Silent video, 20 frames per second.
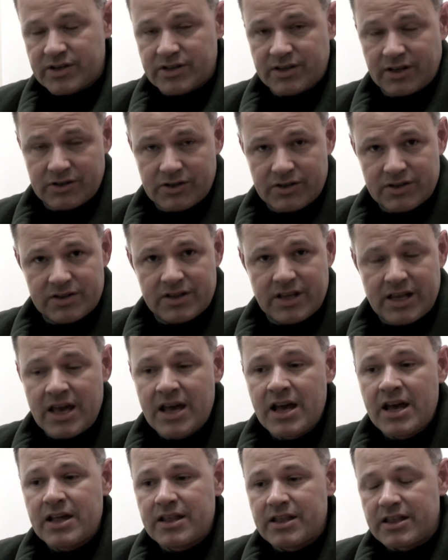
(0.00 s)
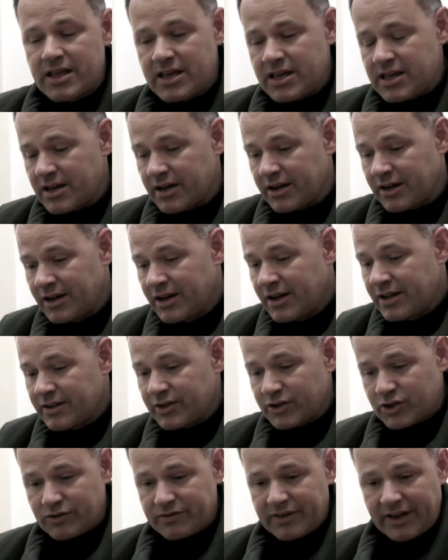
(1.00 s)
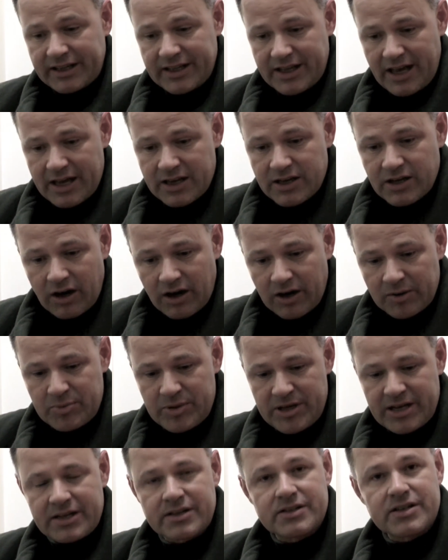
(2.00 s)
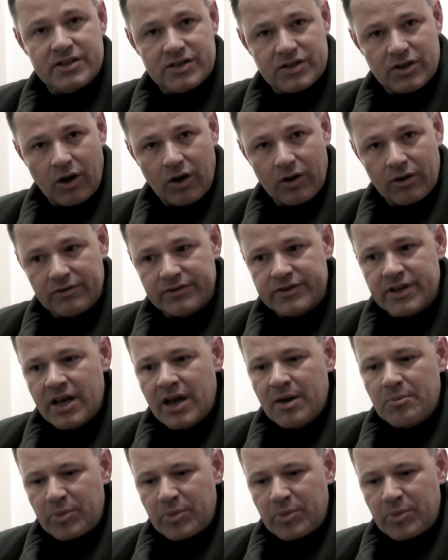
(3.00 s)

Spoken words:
such as the Chevalier Guard being dissolved,